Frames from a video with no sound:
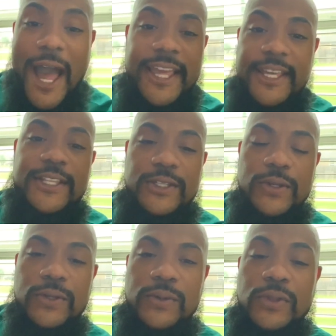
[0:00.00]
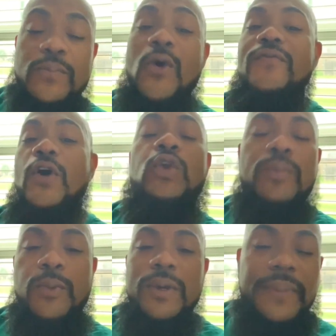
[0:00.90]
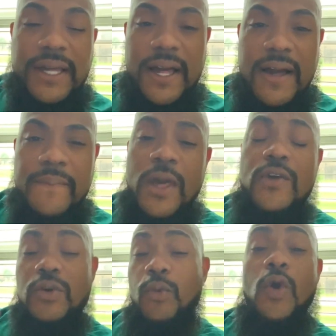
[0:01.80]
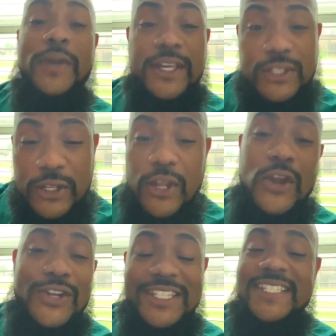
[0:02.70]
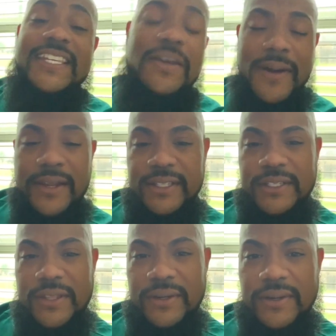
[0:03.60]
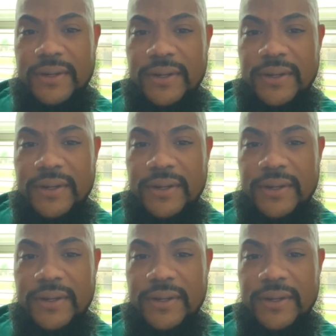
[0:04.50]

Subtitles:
I get to you, the more vulnerable we become, the more we get to learn and see about each other.